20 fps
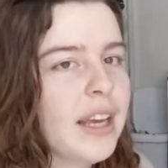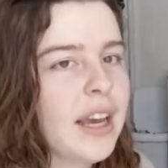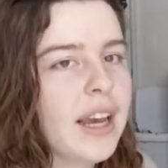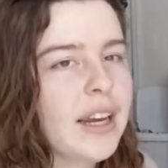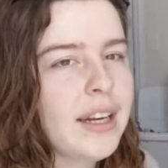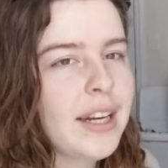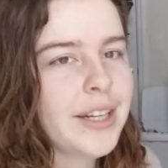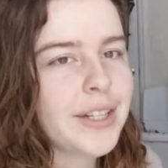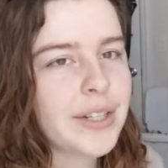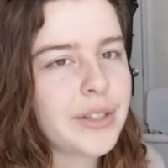I
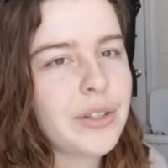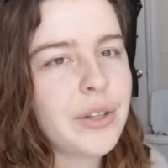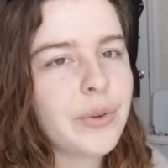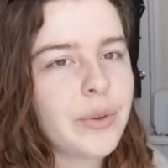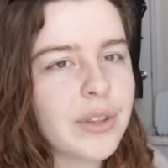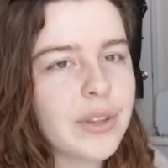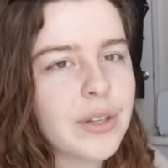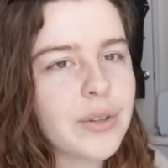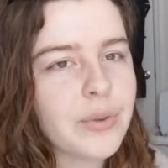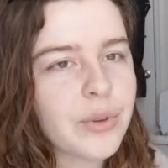need to do
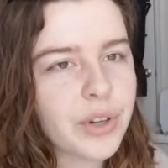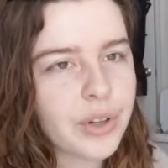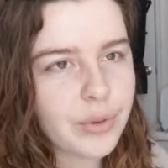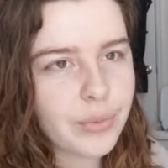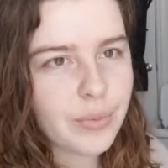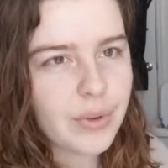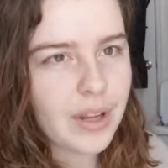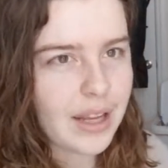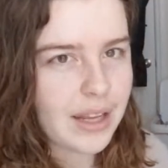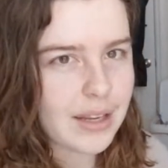in this
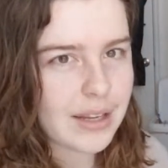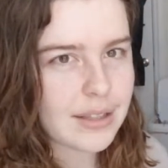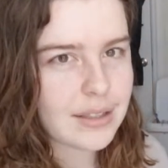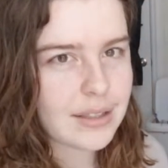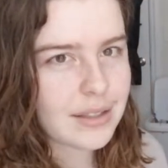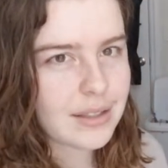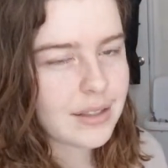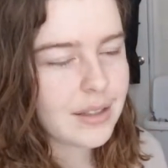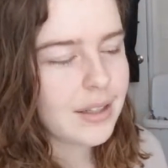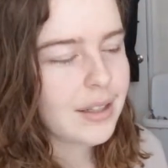room
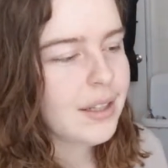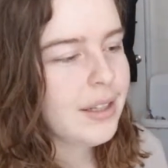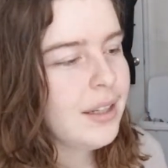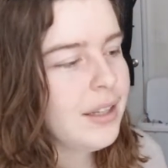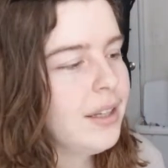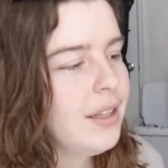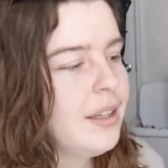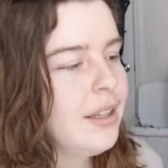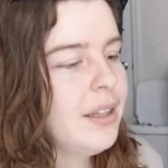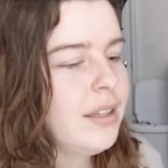is
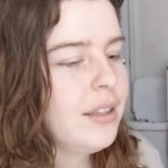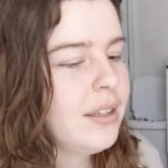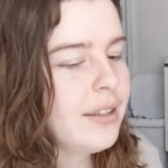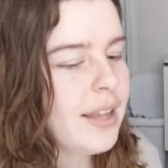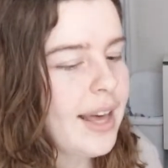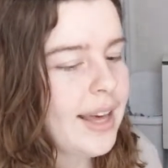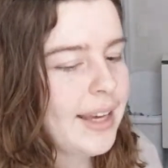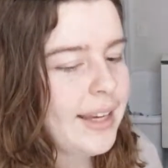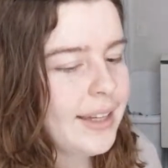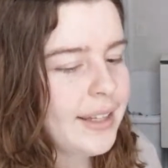
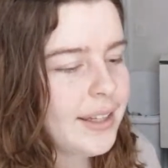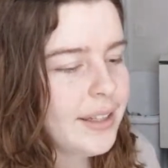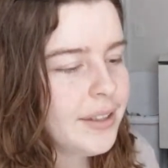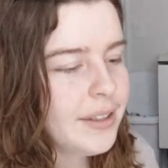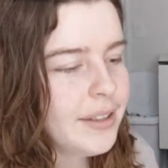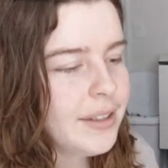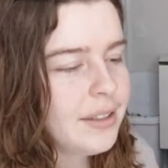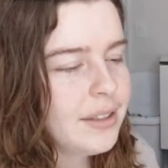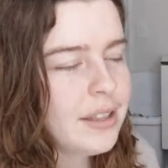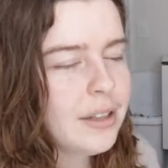like
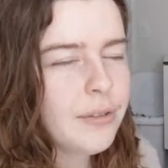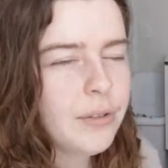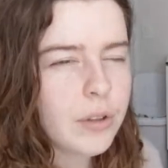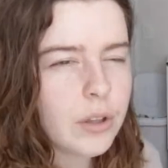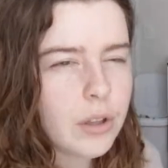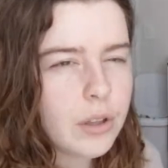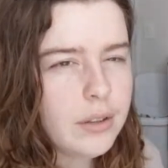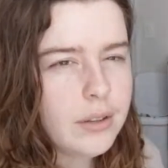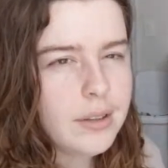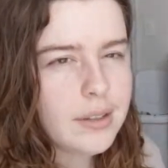
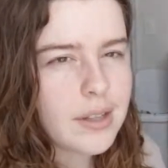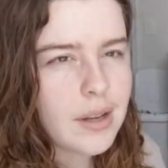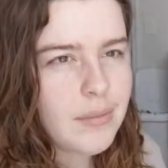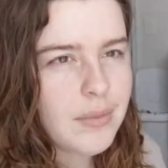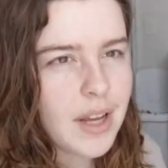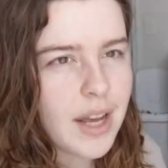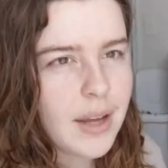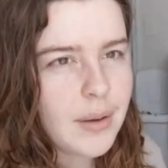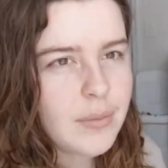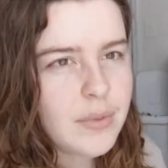difficult
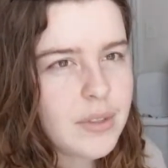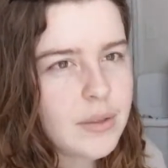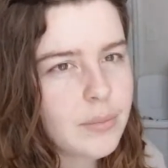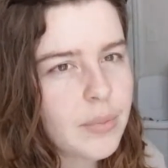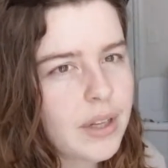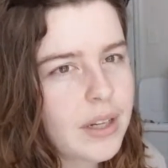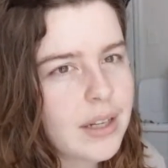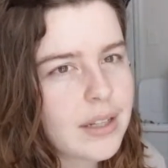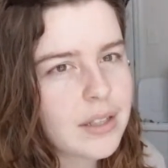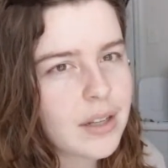sometimes,
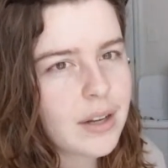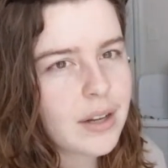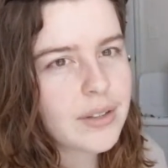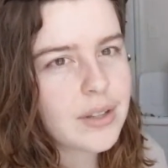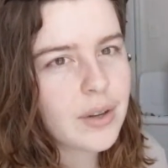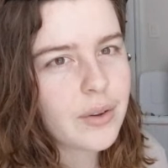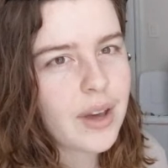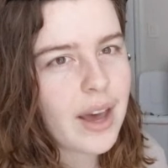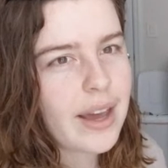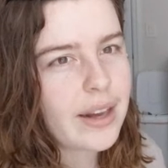but it's
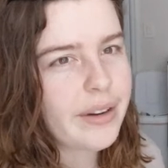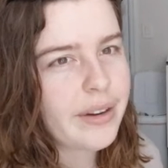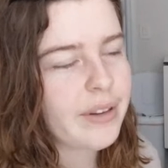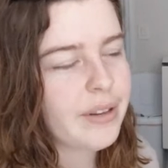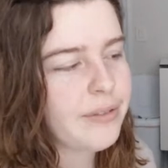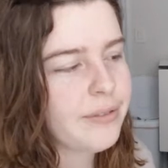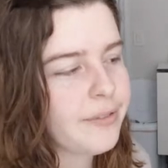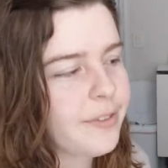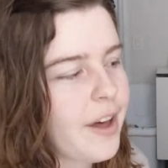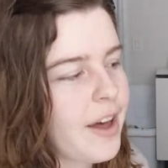also kind of a
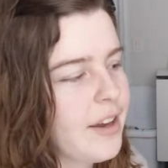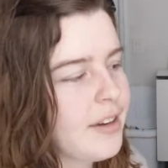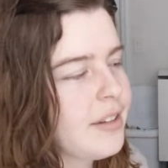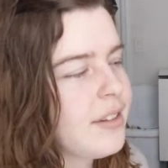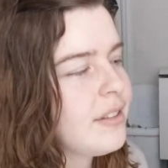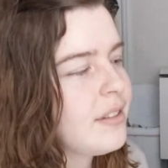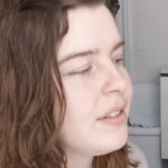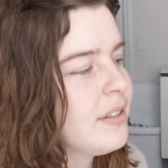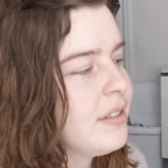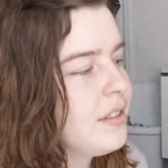
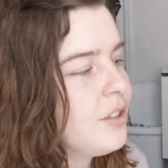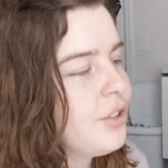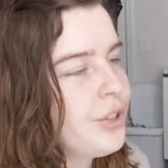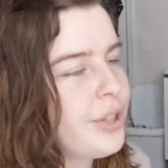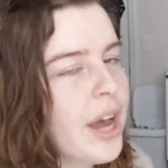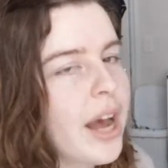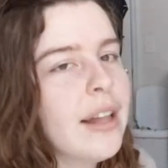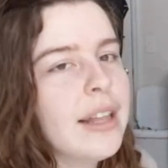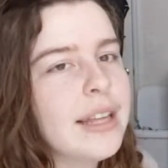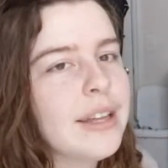fun
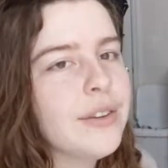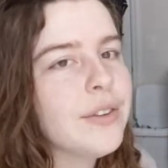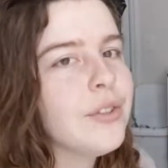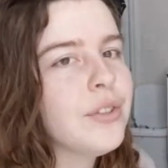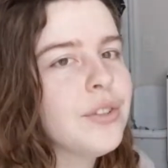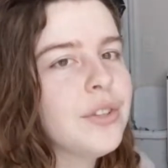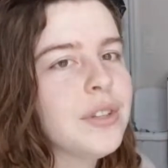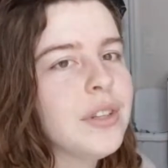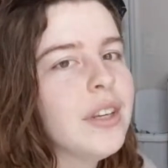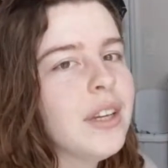challenge.
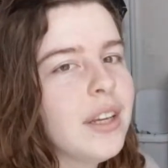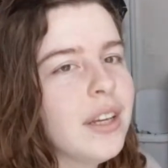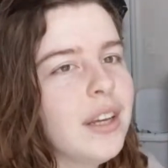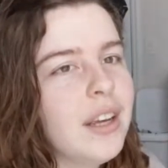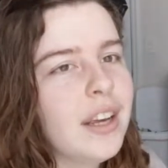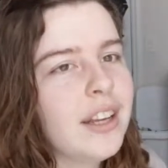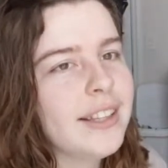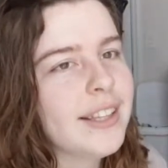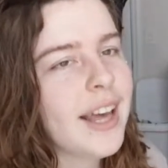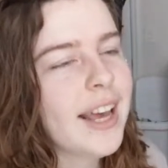
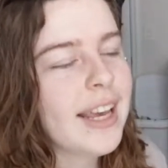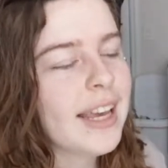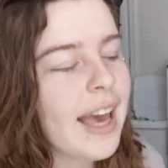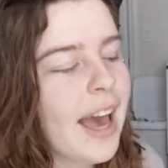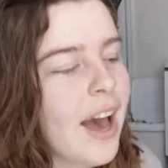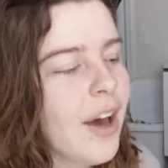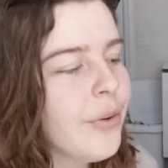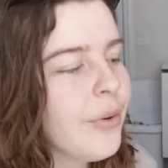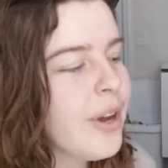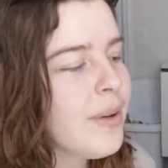And like,
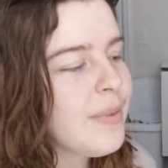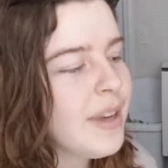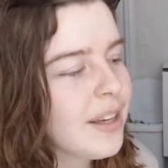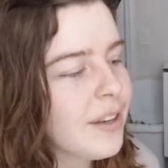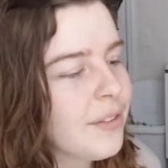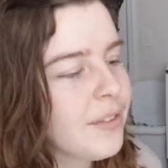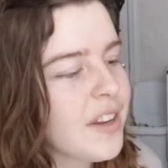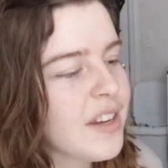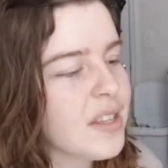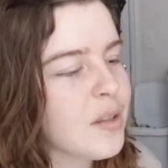how do I make a
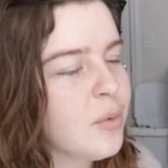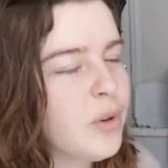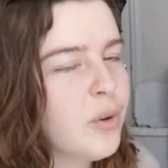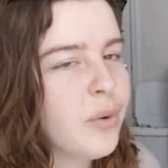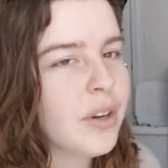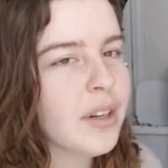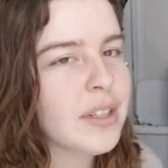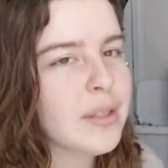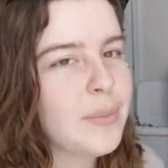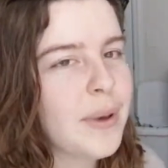flexible
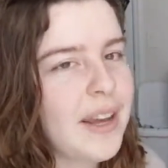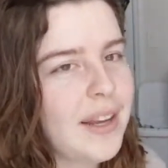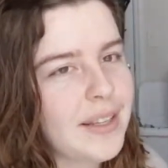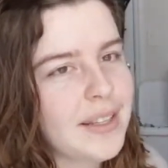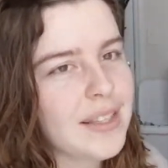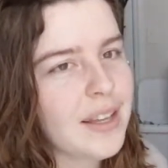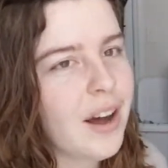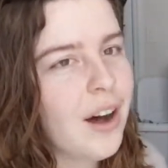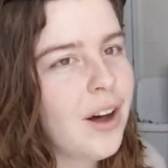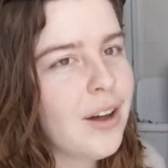workspace
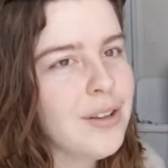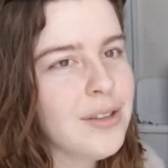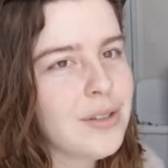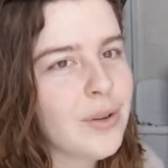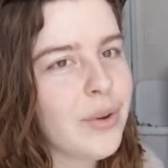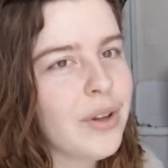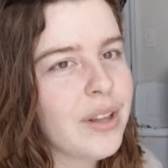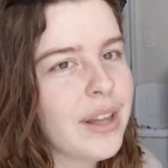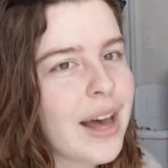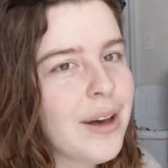that also
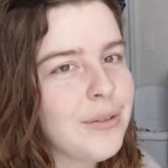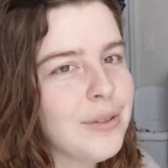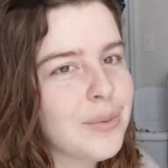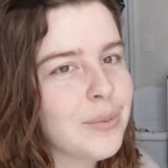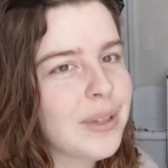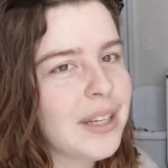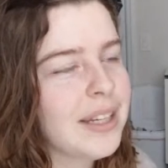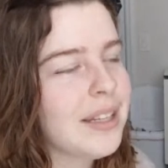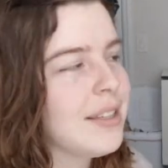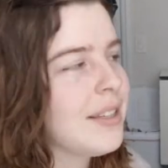allows
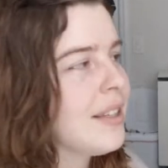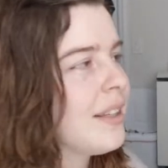me to